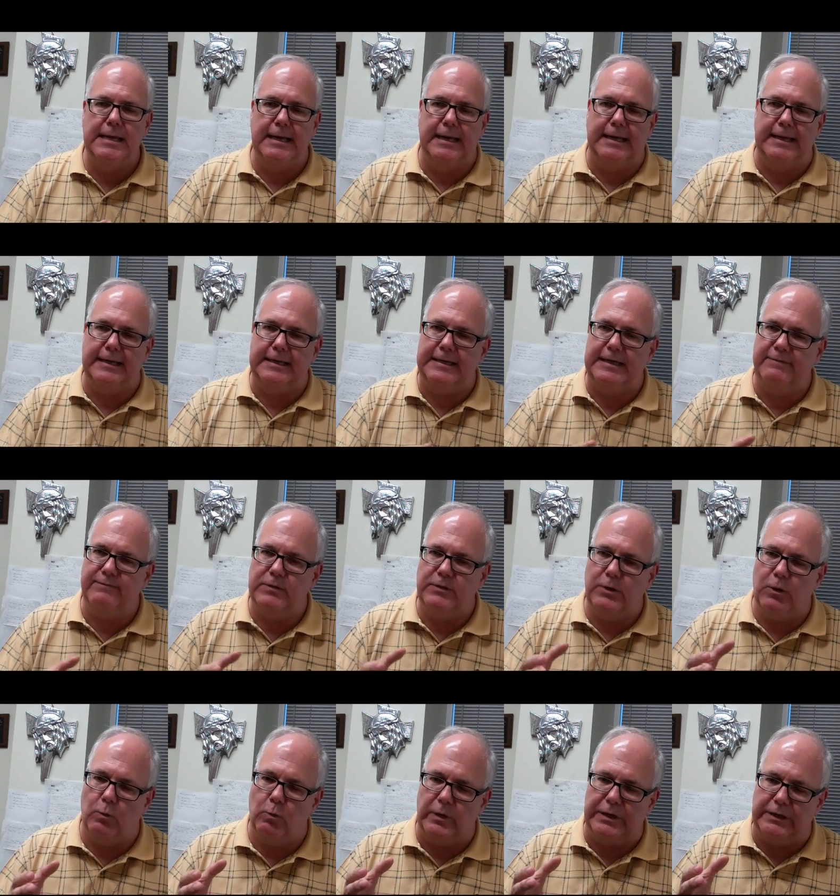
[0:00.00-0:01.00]
uh, even
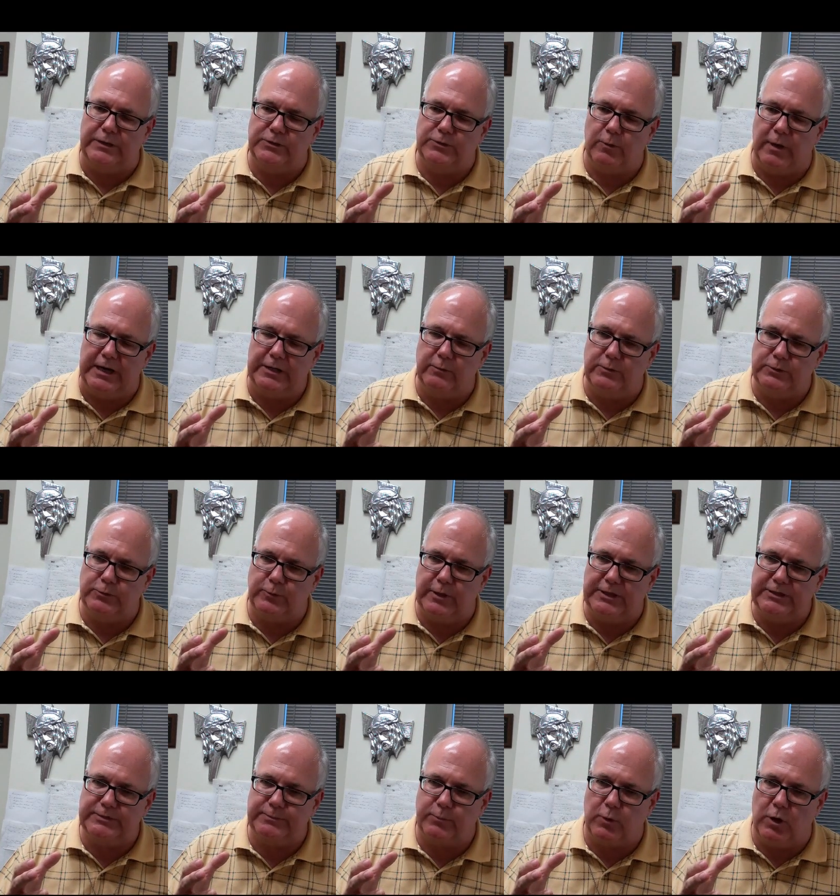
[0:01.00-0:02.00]
though we try to
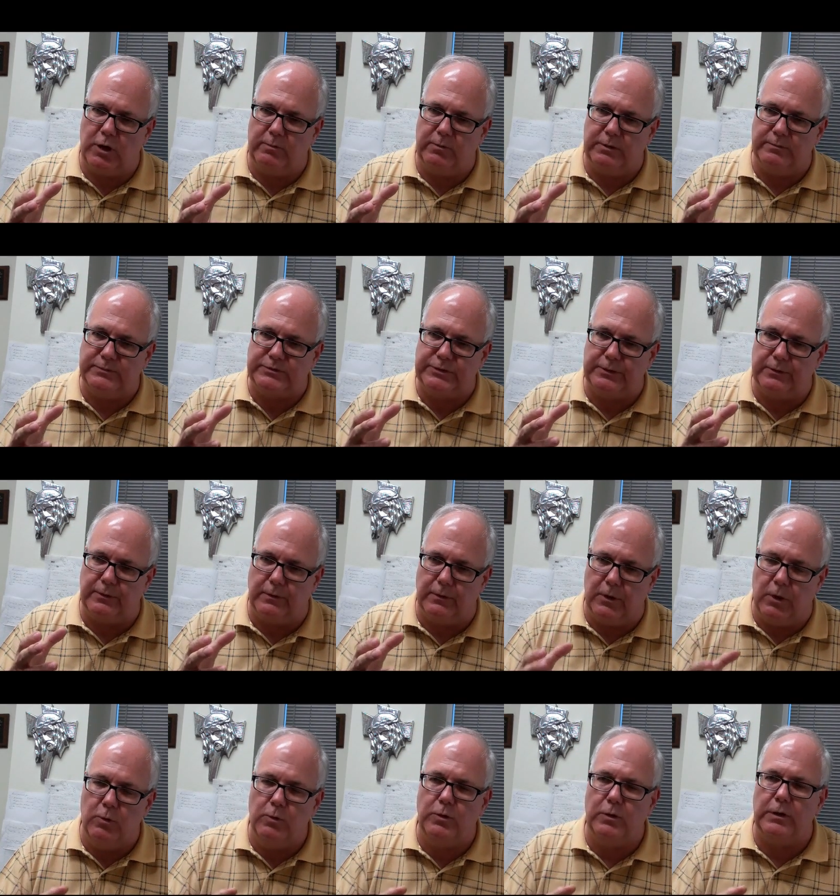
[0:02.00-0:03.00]
address problems
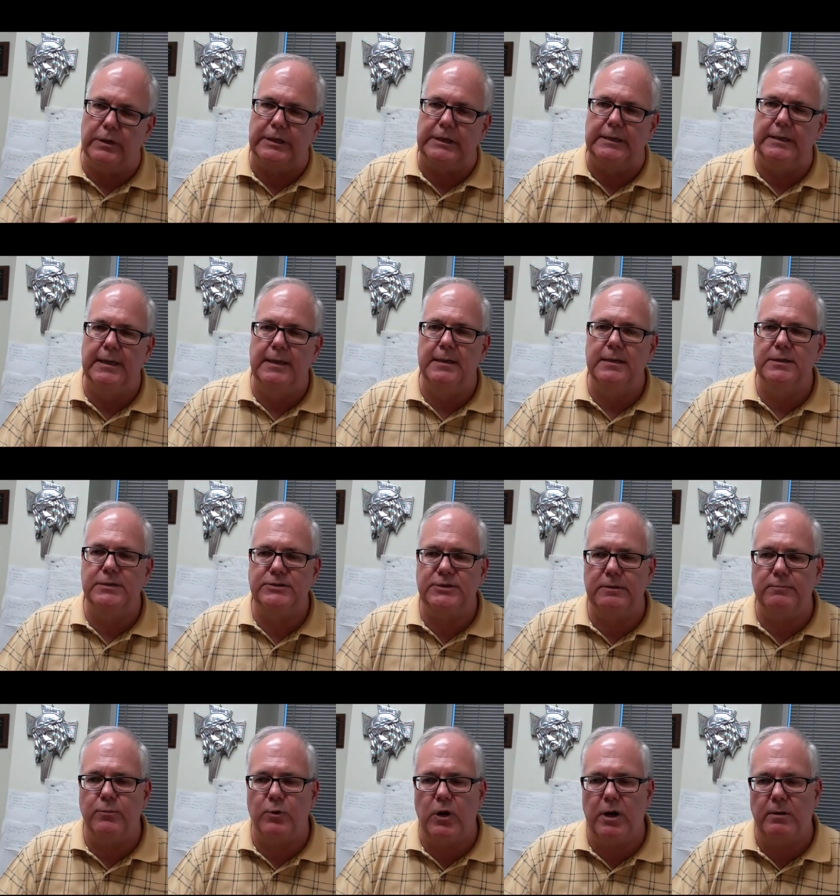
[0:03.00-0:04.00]
locally, some